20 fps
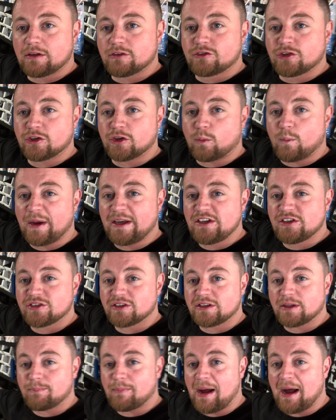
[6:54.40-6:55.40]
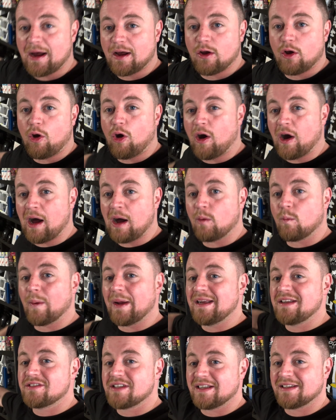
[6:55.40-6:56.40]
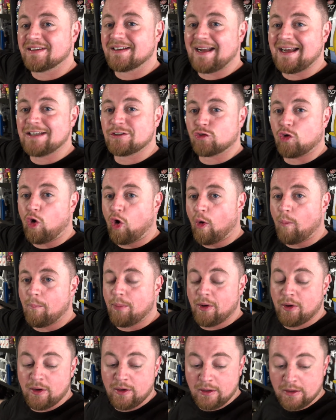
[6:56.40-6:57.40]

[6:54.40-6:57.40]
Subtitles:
to the waste at the back. Our waste is up,